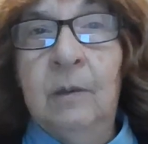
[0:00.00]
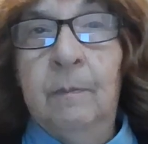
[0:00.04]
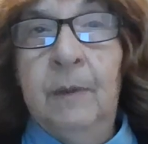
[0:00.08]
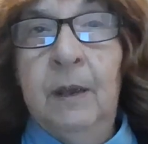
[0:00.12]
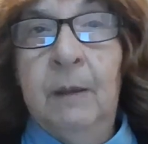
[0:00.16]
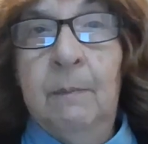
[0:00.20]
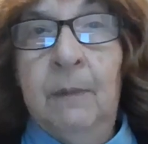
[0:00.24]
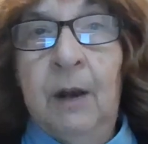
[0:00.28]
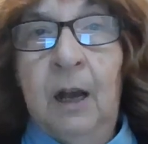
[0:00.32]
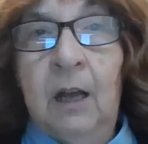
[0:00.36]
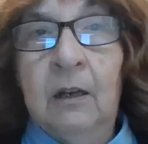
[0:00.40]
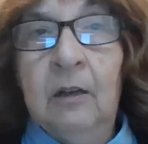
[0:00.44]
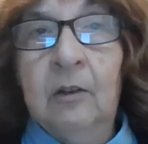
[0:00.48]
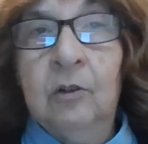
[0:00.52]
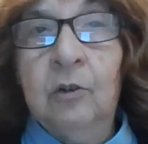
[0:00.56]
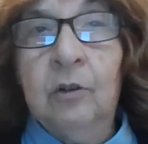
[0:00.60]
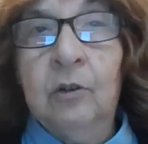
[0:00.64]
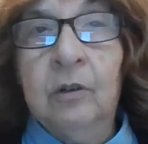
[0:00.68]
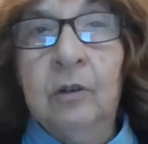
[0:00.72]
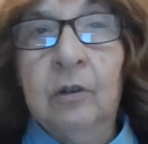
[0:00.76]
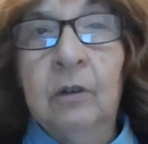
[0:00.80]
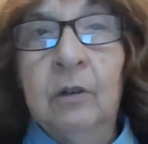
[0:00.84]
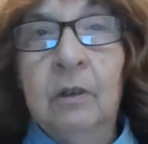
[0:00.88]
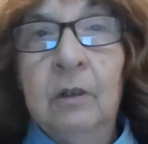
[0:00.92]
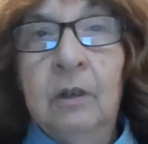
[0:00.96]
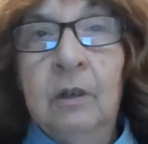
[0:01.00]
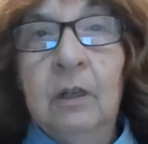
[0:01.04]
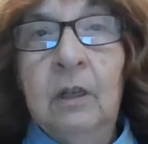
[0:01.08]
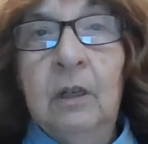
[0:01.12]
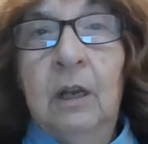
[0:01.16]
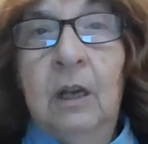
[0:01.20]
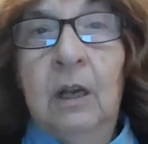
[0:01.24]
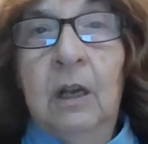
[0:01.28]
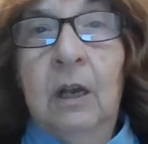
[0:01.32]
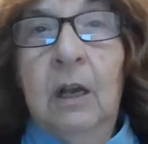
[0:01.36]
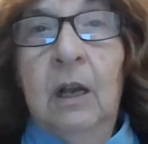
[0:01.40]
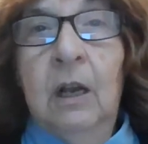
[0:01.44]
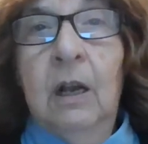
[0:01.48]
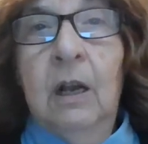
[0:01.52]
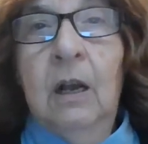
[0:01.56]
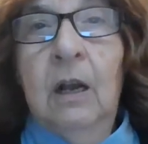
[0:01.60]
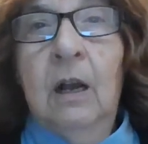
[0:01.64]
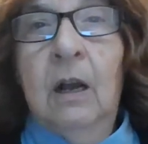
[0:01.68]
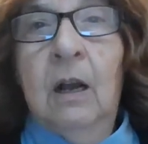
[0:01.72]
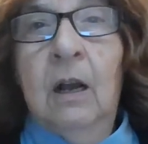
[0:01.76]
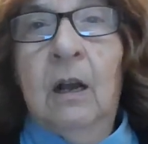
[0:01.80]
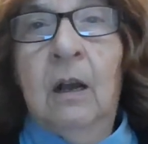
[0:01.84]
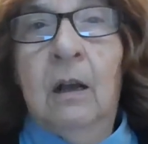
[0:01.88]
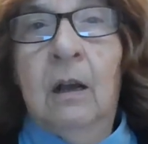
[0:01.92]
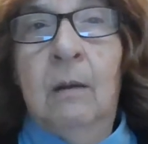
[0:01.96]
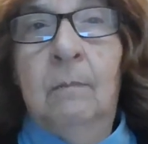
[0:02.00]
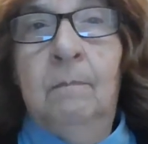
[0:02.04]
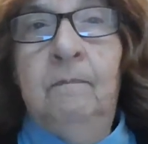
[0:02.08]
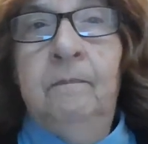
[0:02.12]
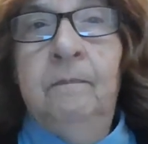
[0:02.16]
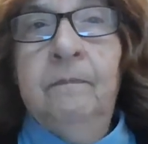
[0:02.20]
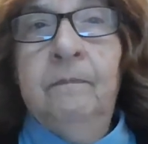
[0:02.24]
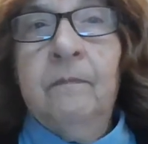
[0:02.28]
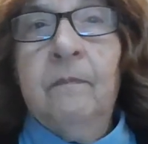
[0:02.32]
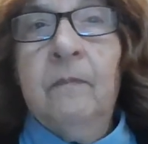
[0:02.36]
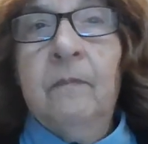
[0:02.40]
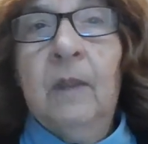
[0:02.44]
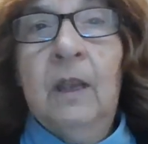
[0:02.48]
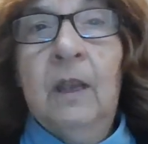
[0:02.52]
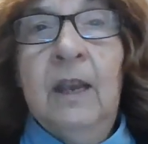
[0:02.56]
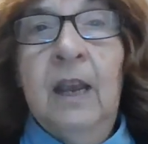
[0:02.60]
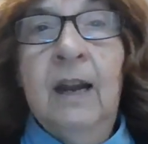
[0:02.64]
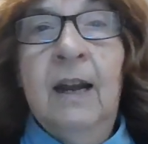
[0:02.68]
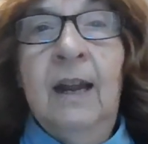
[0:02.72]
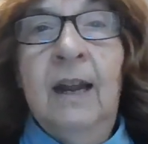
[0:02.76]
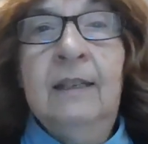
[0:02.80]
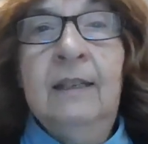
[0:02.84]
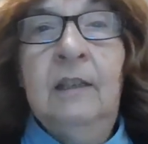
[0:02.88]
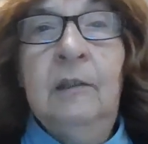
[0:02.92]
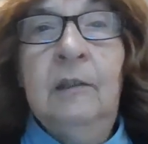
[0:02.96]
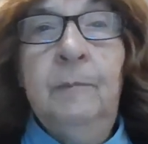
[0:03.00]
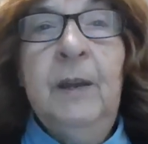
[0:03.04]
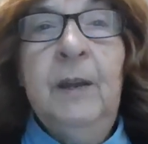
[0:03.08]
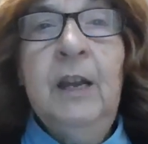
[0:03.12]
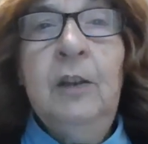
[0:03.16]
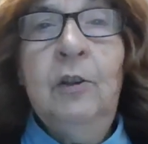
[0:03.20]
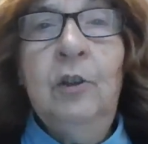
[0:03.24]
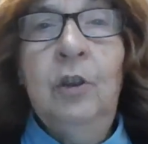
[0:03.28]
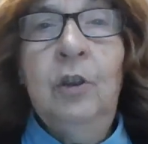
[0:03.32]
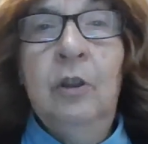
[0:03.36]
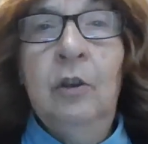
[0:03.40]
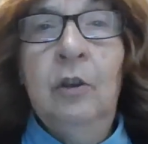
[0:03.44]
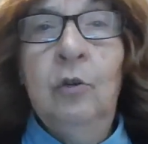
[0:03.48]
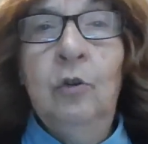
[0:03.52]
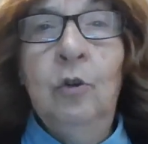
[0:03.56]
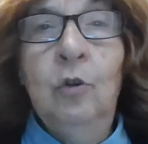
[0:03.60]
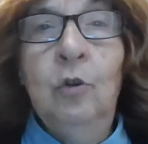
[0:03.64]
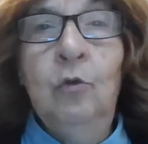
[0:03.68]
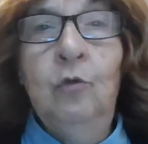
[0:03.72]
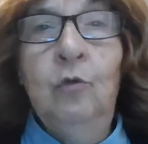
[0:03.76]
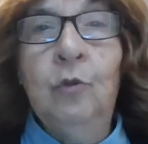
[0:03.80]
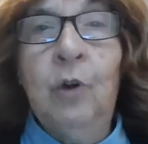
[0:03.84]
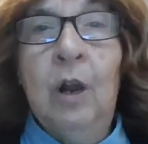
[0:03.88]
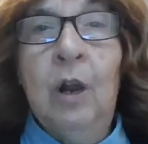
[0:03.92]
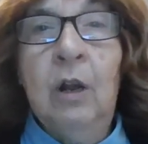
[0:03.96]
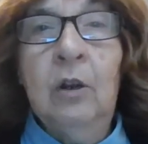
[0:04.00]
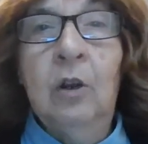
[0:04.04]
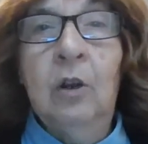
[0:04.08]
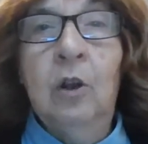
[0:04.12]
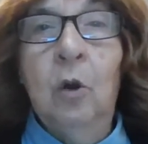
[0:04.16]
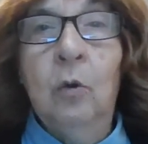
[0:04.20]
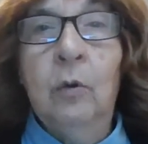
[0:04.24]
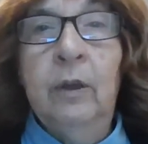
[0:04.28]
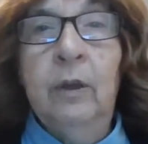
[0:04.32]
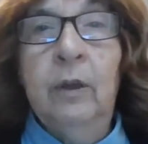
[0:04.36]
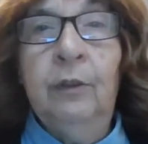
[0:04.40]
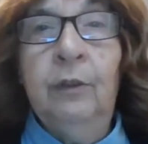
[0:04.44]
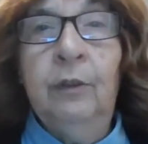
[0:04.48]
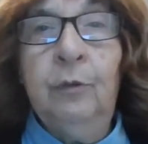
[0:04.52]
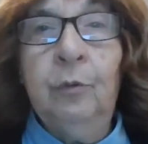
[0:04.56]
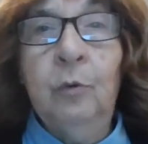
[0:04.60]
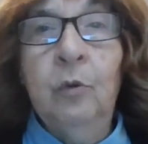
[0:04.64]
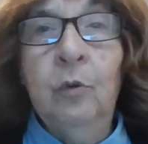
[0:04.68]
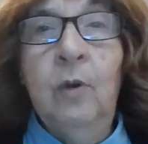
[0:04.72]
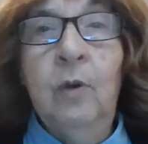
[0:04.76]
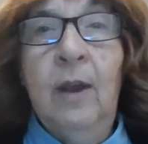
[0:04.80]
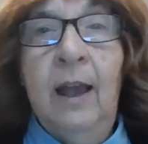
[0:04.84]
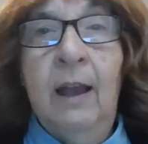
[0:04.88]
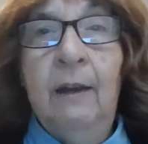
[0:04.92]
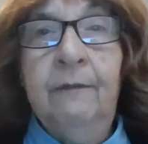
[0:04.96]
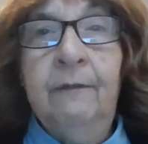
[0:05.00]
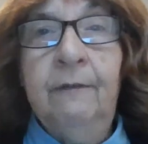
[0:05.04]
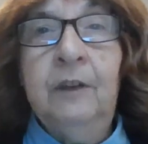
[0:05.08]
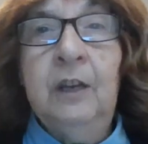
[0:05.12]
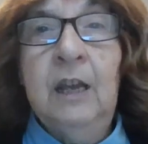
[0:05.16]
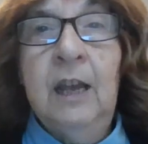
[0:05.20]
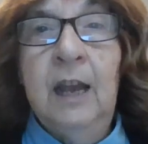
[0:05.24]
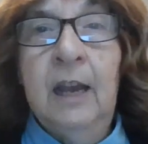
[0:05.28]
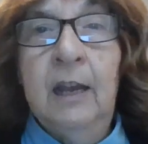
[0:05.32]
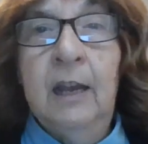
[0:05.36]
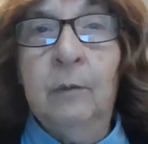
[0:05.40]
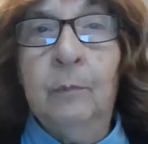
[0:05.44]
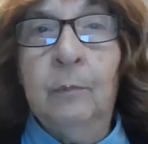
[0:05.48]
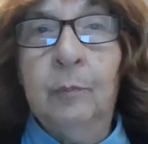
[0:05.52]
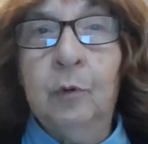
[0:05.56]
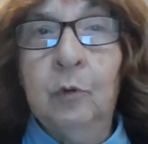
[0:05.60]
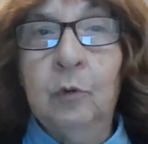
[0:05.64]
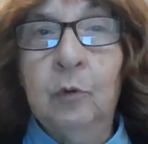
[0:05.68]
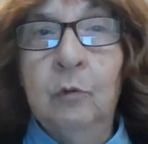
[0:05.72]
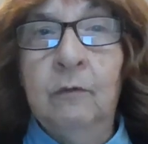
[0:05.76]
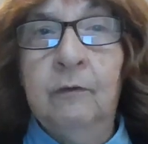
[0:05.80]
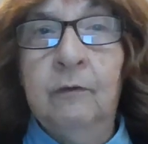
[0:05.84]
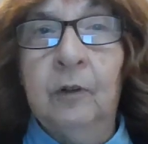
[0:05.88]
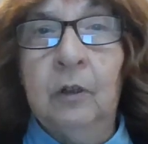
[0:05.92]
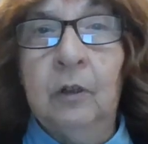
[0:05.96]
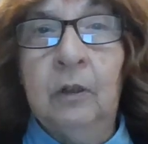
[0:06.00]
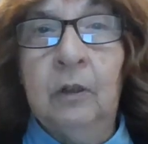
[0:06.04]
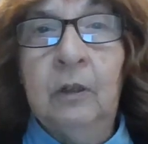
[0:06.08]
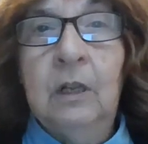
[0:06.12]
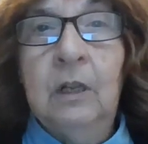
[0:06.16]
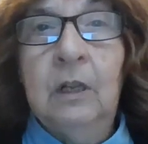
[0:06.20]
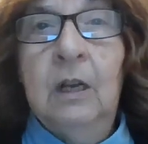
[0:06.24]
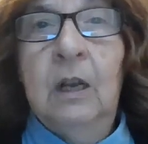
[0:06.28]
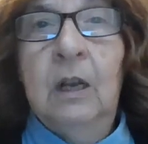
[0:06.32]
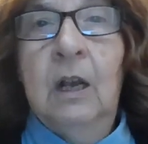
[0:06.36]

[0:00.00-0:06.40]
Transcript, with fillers: to be monitored. Um, can I speak to the new drug going through FDA approval?